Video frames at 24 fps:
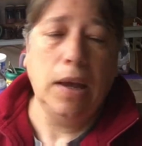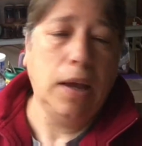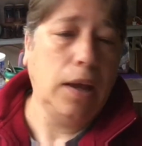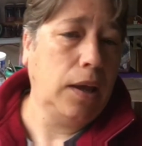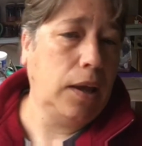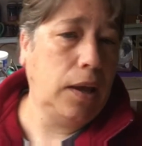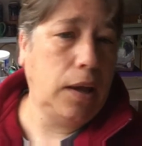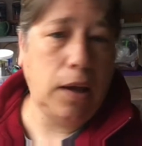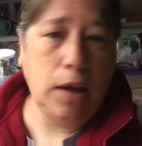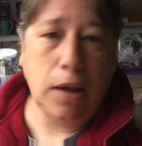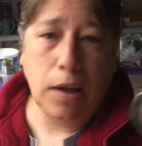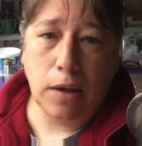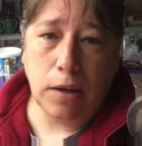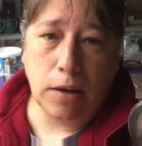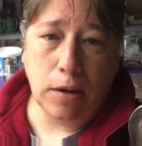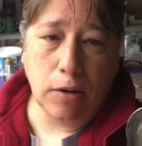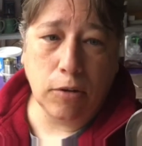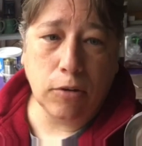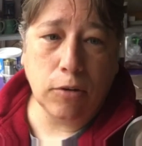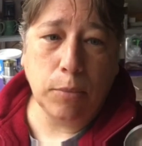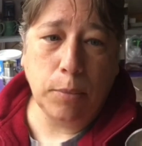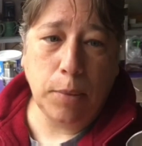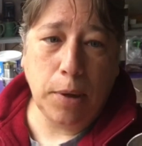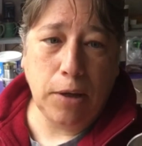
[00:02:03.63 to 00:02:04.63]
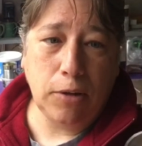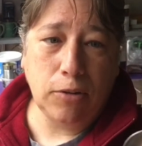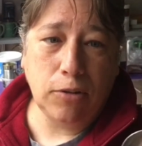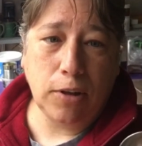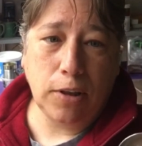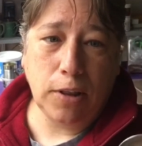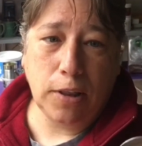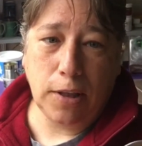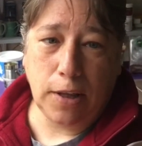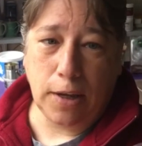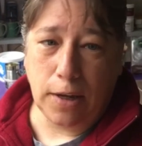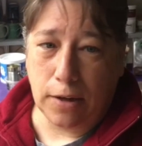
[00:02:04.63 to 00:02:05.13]
It does
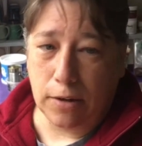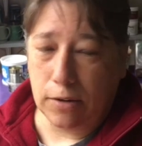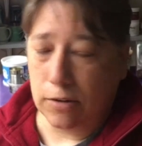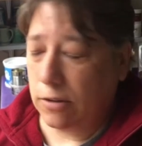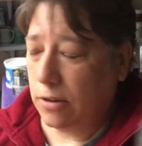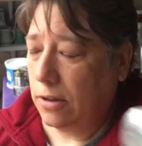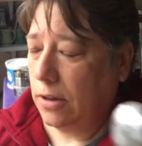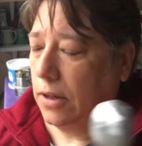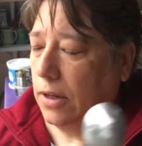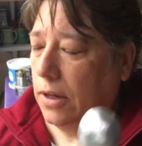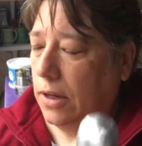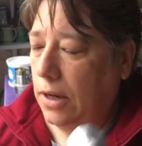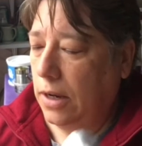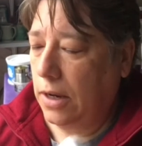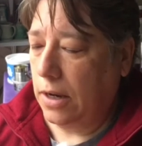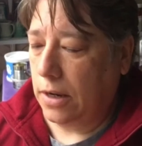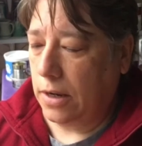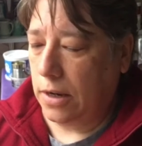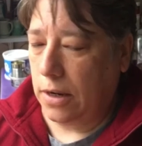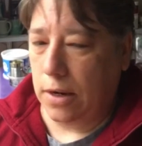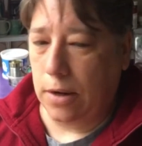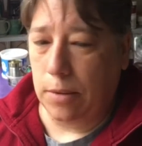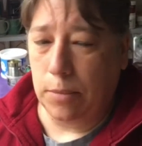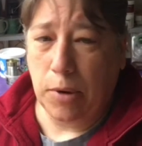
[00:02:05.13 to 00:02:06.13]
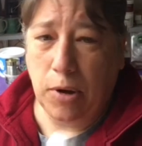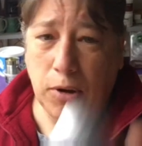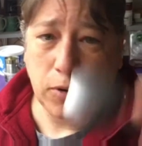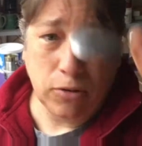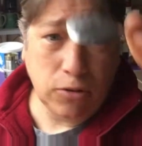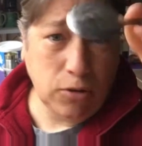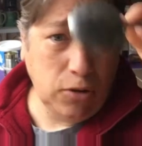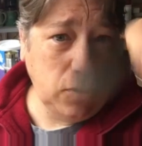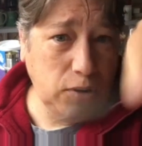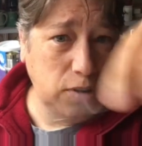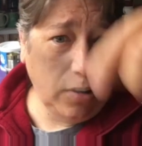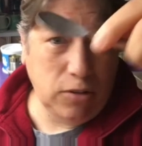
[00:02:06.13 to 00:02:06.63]
amazing things.
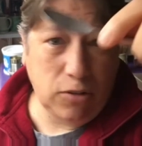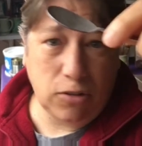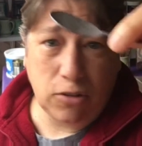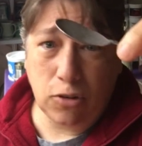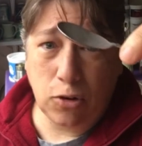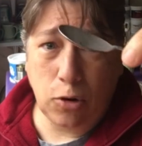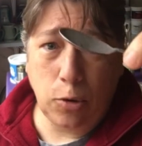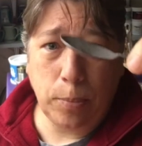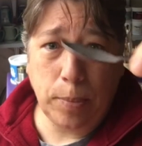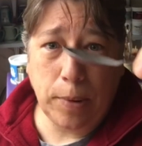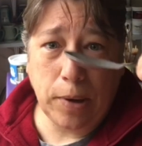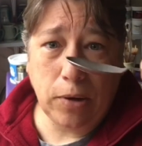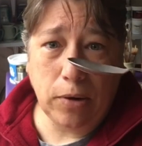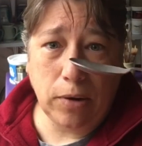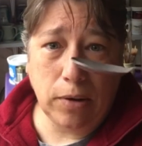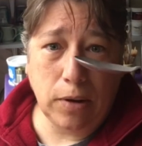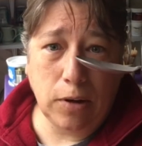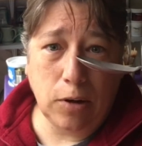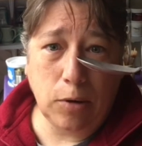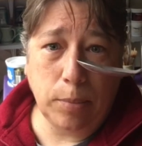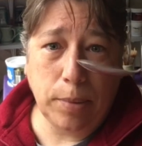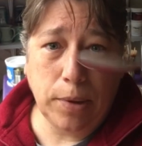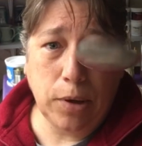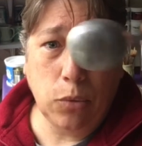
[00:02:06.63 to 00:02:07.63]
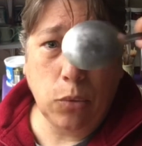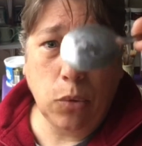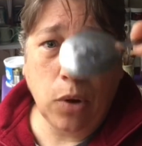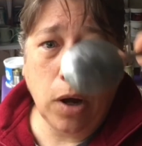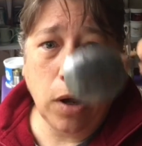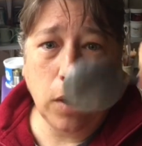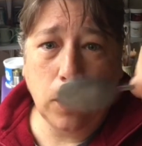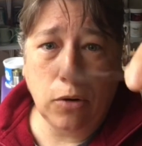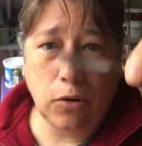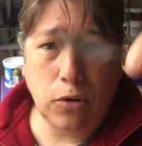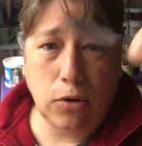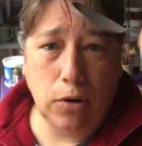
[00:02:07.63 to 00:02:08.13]
Also, you can scoop out a little bit of
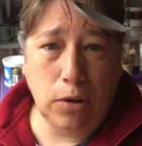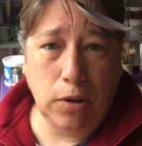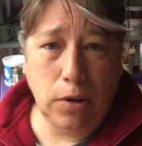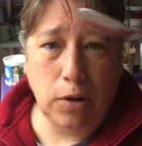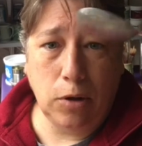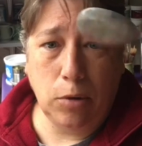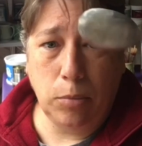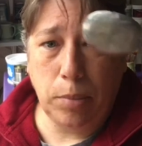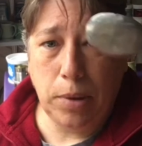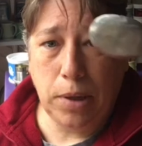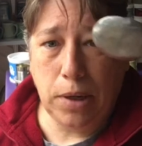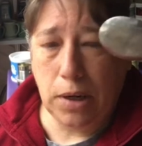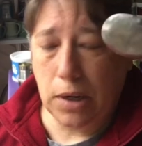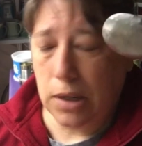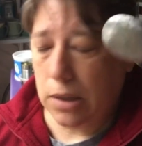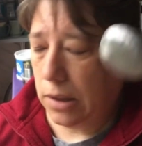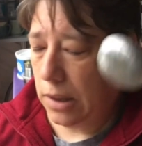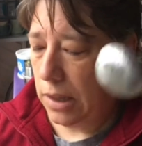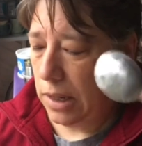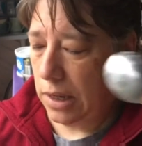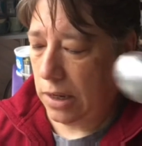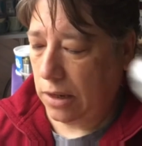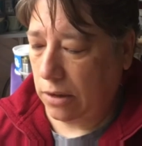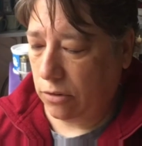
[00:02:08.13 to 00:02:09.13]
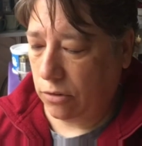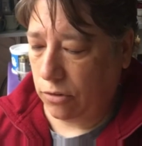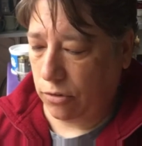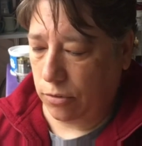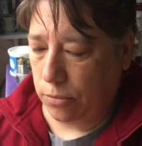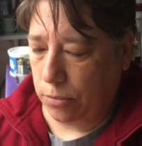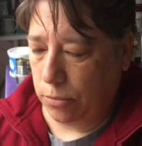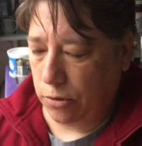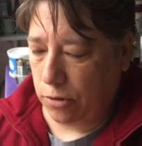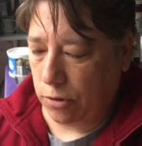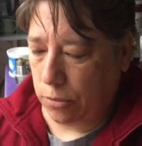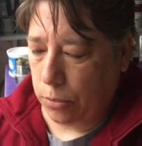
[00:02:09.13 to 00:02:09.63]
water or a little bit of glaze
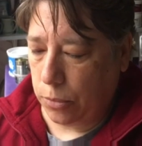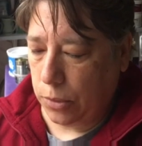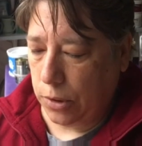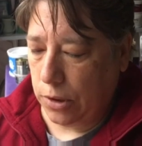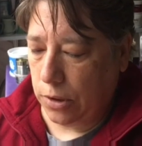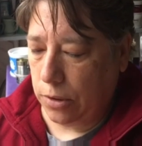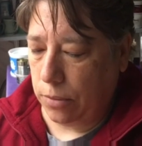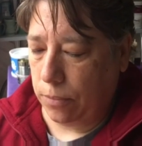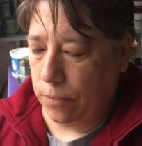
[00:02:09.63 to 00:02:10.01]
from somewhere.